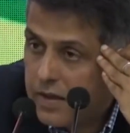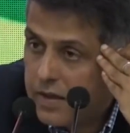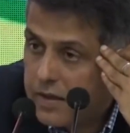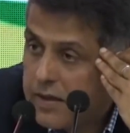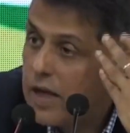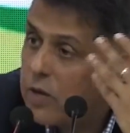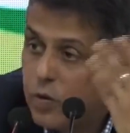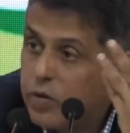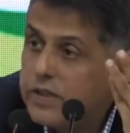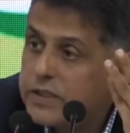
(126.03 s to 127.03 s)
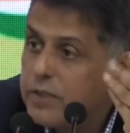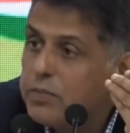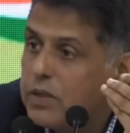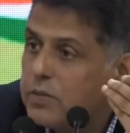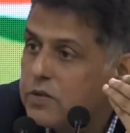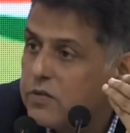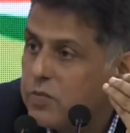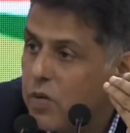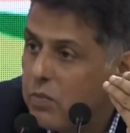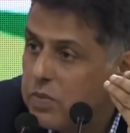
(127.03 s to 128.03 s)
they are only symptoms of the
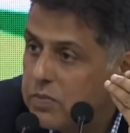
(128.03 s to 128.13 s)
problem.